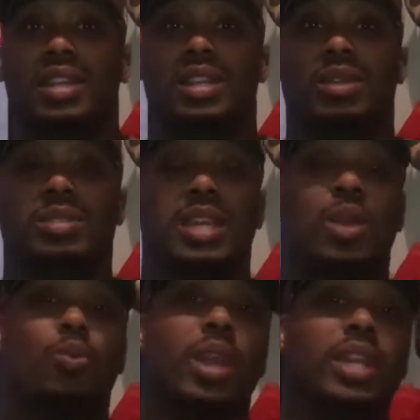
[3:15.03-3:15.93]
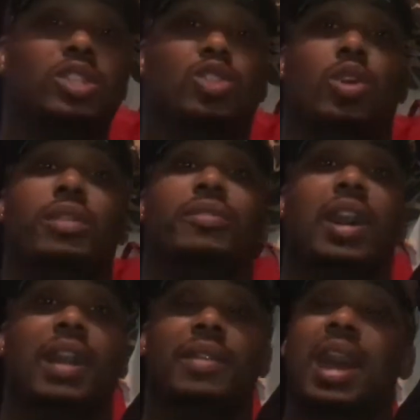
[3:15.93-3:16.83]
You know what I'm saying? The Wings Jordan
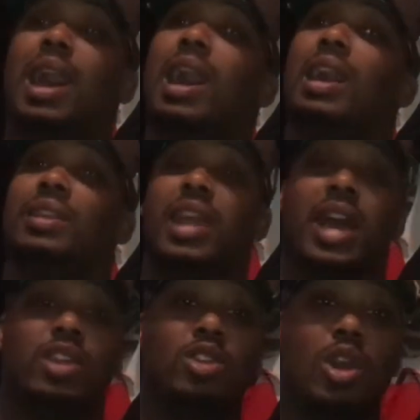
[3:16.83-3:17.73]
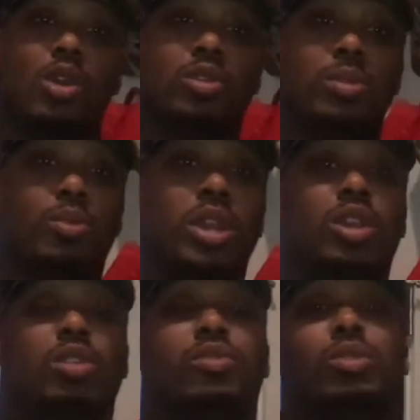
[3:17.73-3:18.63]
five. Now, I, now you know your boy
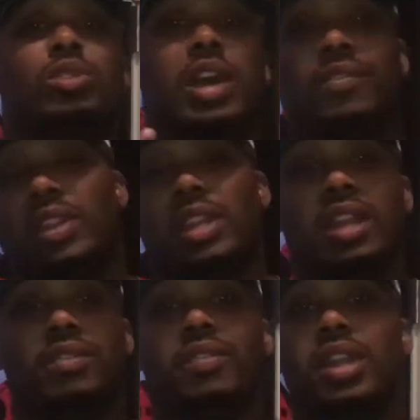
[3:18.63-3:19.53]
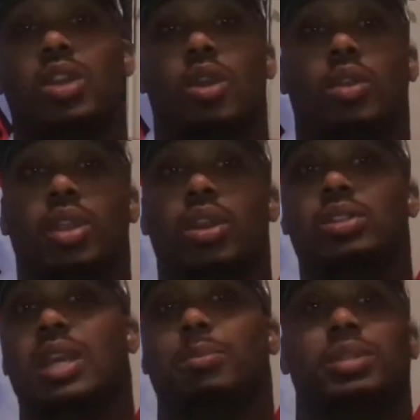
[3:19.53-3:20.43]
Q the Flu definitely did a video on
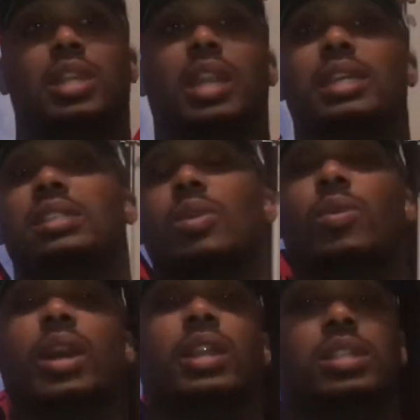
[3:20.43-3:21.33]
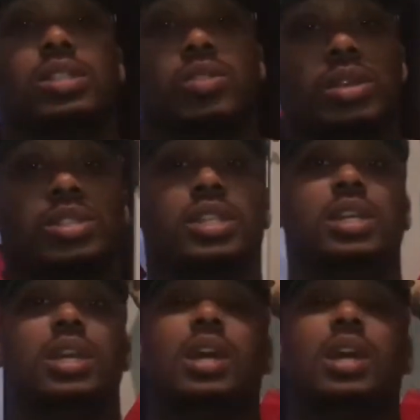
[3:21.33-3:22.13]
those. I'll put the link somewhere in the description.